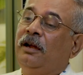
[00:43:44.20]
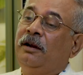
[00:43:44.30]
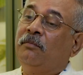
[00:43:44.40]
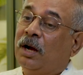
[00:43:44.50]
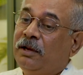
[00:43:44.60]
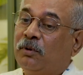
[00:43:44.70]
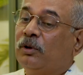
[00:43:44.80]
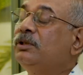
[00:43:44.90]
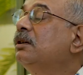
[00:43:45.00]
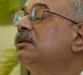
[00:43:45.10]
And my
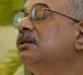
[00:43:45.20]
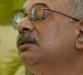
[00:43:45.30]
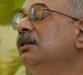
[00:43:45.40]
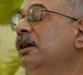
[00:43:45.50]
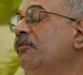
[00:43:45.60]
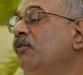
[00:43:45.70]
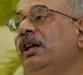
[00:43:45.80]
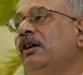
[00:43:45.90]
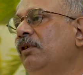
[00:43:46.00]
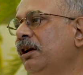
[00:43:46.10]
projects, that
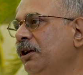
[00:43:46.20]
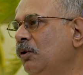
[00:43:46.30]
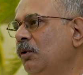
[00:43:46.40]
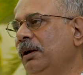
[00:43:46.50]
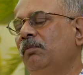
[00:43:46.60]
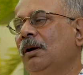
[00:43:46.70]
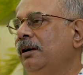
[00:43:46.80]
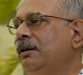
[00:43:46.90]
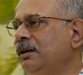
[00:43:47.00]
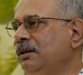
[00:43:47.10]
wherever I go, I
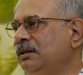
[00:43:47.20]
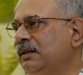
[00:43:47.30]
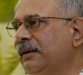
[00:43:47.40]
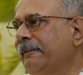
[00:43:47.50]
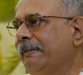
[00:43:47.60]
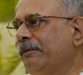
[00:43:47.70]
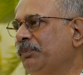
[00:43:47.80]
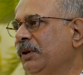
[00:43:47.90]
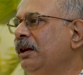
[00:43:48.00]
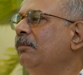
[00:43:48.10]
plant trees.
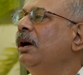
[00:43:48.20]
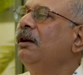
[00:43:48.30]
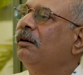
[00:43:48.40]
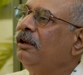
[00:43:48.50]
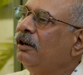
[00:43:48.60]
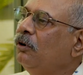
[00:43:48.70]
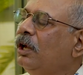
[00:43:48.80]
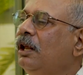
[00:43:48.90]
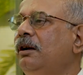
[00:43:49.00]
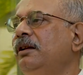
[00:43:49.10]
In my earlier
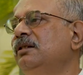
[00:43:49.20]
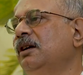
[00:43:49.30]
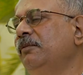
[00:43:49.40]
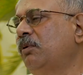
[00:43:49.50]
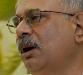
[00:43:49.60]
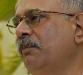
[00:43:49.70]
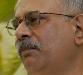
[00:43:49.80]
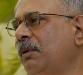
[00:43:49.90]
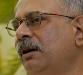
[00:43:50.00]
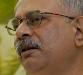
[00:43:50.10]
localities, I
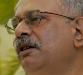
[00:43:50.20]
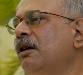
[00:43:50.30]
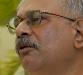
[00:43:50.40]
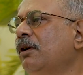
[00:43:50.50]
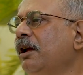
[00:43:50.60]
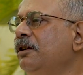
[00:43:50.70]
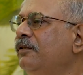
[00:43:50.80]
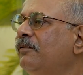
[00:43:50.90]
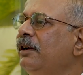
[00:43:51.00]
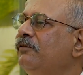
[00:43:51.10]
planted around
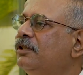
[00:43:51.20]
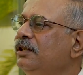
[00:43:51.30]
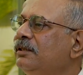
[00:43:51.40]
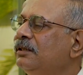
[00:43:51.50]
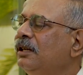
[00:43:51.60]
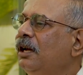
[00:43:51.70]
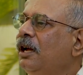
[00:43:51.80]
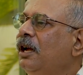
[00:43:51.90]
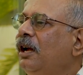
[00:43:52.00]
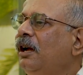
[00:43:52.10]
95 trees,
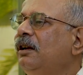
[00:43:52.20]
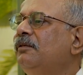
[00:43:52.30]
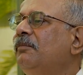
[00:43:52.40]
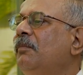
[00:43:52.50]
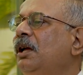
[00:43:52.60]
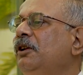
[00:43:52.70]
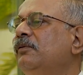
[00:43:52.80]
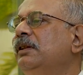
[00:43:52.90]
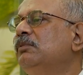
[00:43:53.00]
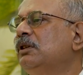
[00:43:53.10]
and many
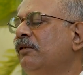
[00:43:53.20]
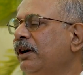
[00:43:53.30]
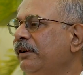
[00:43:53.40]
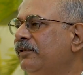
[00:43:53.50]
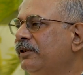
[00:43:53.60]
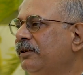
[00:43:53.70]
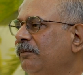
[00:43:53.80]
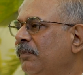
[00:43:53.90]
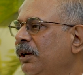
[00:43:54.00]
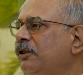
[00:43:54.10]
of them survived.
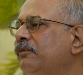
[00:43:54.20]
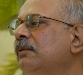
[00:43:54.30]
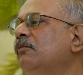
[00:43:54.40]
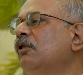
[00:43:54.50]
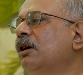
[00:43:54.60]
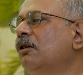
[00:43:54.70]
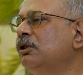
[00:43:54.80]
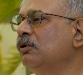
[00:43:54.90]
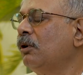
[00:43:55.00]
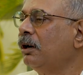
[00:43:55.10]
Many of them were
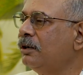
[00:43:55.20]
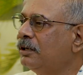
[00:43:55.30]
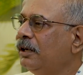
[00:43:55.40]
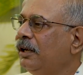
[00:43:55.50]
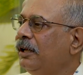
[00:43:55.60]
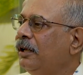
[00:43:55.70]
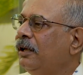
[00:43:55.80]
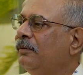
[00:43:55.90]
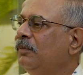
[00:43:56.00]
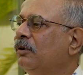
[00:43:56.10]
also cut
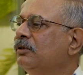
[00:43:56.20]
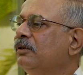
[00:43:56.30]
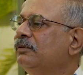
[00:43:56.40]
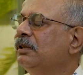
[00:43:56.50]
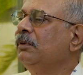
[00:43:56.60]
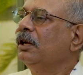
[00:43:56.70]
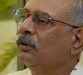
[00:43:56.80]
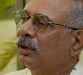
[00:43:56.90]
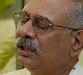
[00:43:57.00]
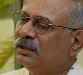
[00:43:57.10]
because of some
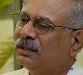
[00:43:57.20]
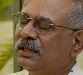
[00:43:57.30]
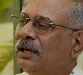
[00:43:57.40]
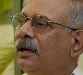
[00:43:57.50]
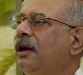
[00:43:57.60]
ignorance.